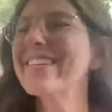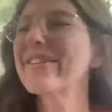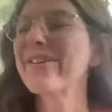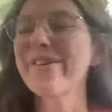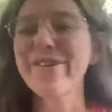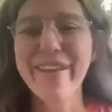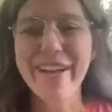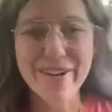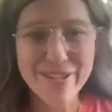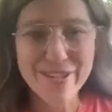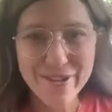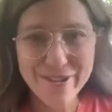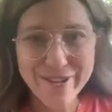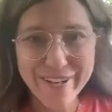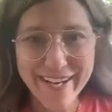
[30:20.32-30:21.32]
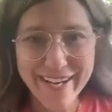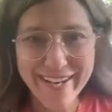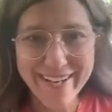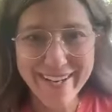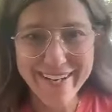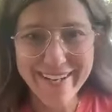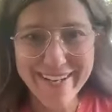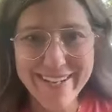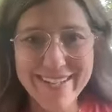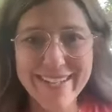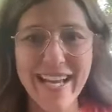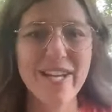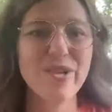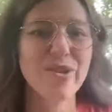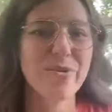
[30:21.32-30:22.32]
So you're there 2
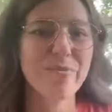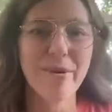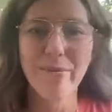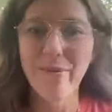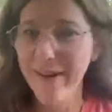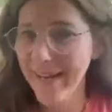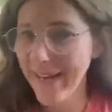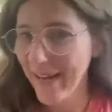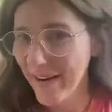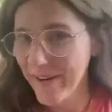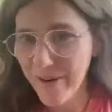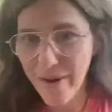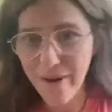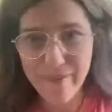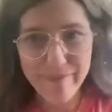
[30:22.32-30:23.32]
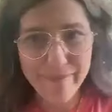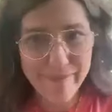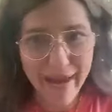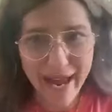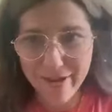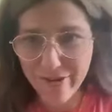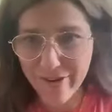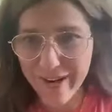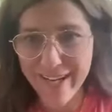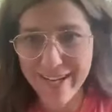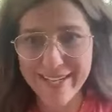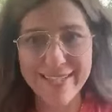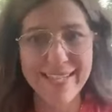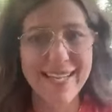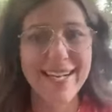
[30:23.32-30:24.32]
years. I assume you're working on your
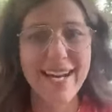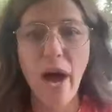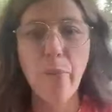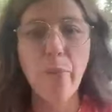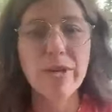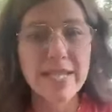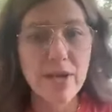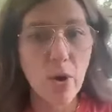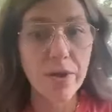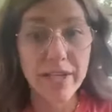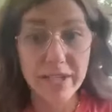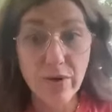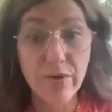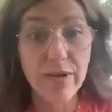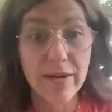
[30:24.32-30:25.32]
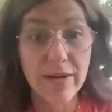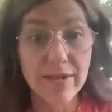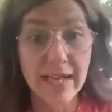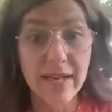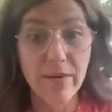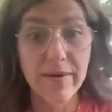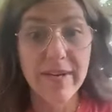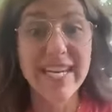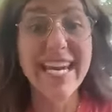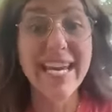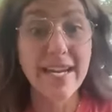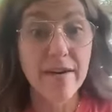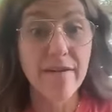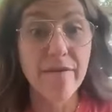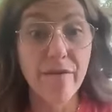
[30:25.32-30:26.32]
metrics. And was it only 2 years that you
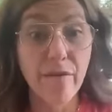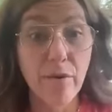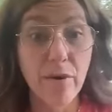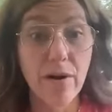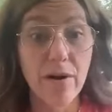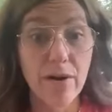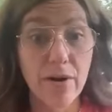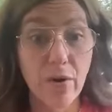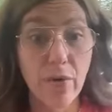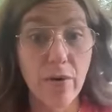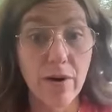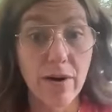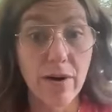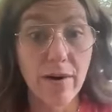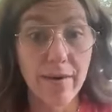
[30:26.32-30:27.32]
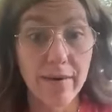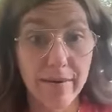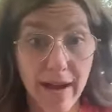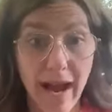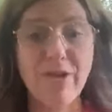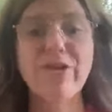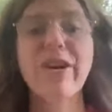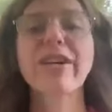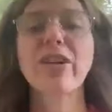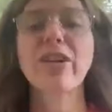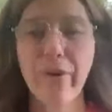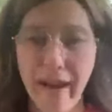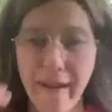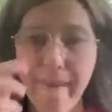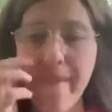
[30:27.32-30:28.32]
needed for your contract?
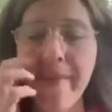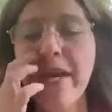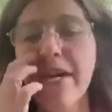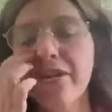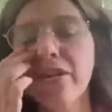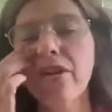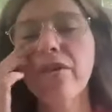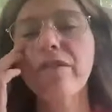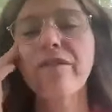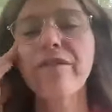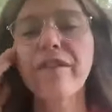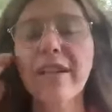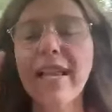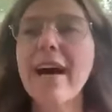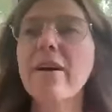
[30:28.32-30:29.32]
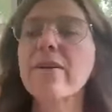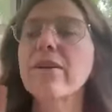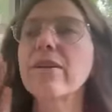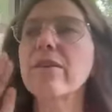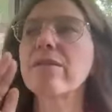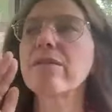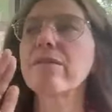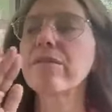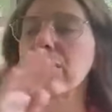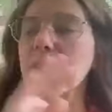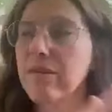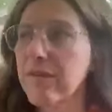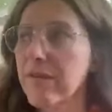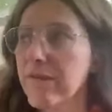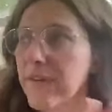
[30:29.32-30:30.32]
Okay. So you fill out,
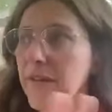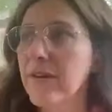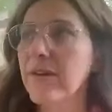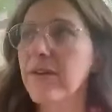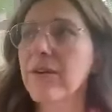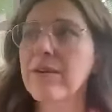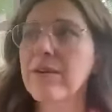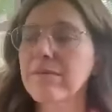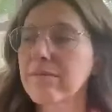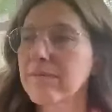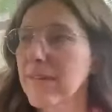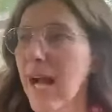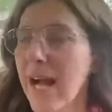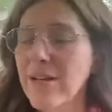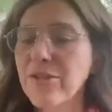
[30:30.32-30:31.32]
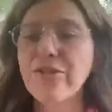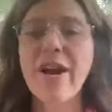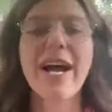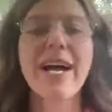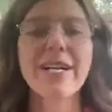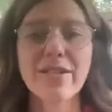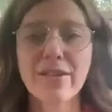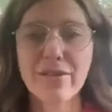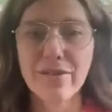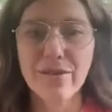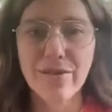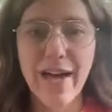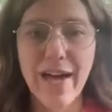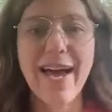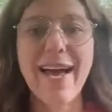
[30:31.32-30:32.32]
you fulfill your contract, you
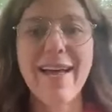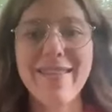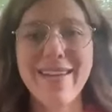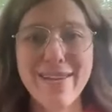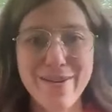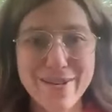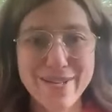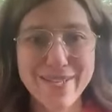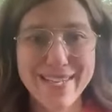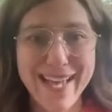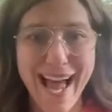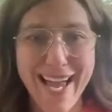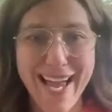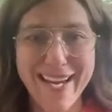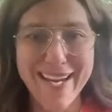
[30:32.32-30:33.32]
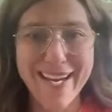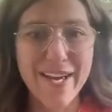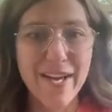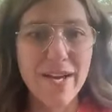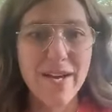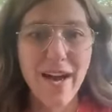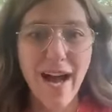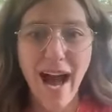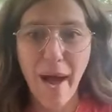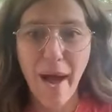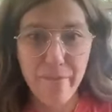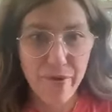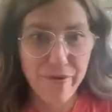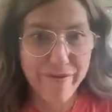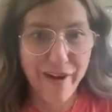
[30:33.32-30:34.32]
do that, and then you decide,
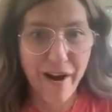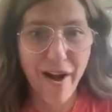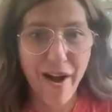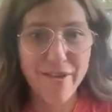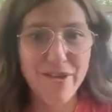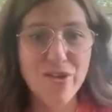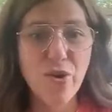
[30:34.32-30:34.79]
I'm moving on.